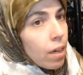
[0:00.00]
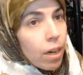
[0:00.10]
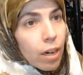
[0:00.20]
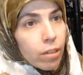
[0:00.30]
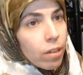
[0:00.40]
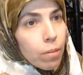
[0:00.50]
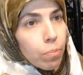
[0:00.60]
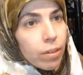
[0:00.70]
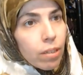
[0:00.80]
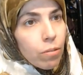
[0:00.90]
I don't like
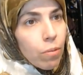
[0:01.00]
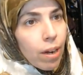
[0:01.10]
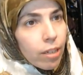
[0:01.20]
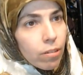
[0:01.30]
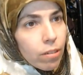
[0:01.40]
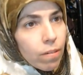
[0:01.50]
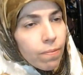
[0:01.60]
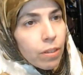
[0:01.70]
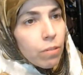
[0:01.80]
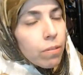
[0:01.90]
Breath of the Wild.
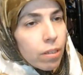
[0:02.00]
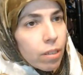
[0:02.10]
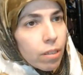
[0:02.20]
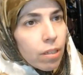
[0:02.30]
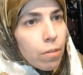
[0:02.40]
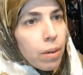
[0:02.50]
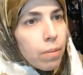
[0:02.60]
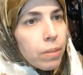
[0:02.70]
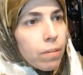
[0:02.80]
What does that say about me?